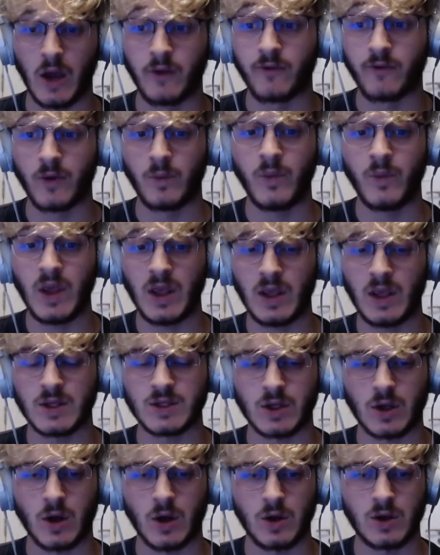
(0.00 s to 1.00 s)
And for me
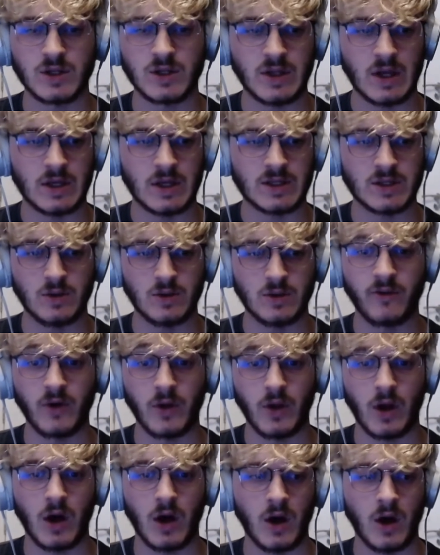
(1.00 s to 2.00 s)
as a coach, that's sort of
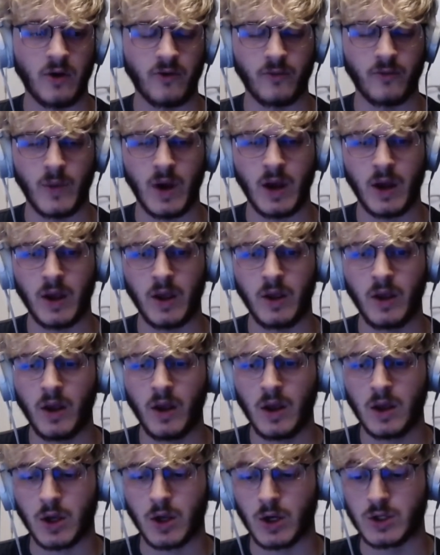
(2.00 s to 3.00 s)
at the heart of my
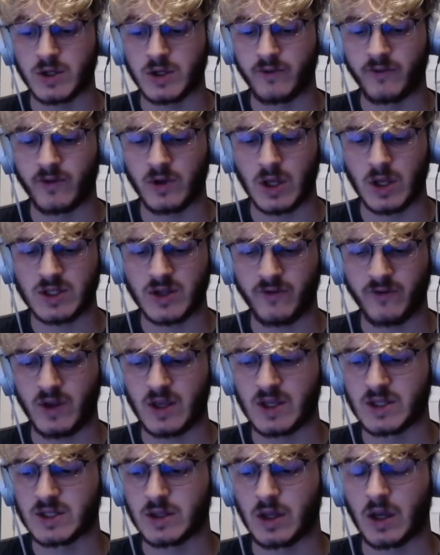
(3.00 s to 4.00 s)
coaching
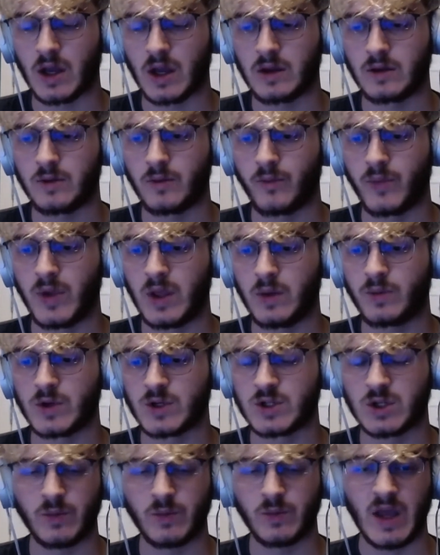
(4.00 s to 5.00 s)
philosophy, is that people
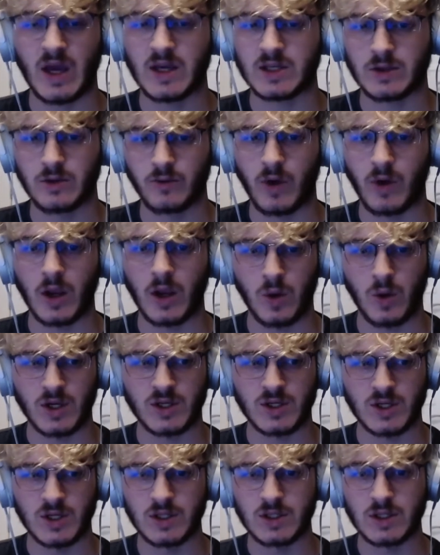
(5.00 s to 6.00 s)
should be asked the right
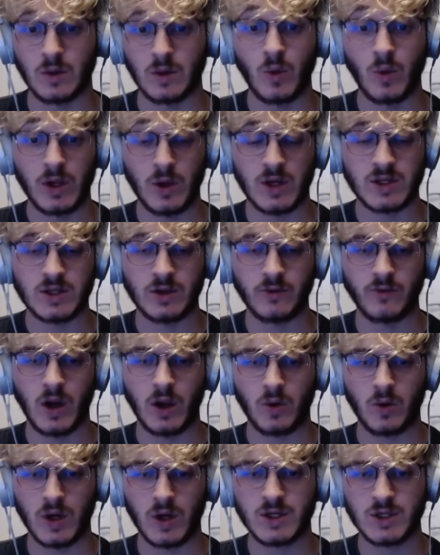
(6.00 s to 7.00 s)
questions. And when you ask the
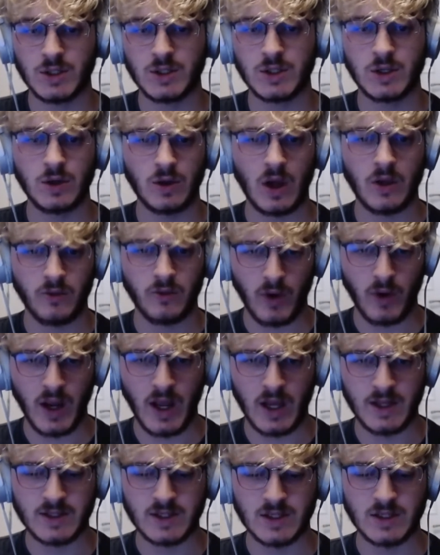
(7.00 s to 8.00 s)
right questions, you get the
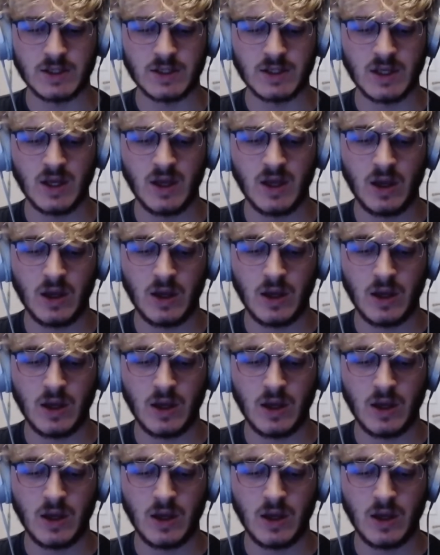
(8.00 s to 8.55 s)
right answers.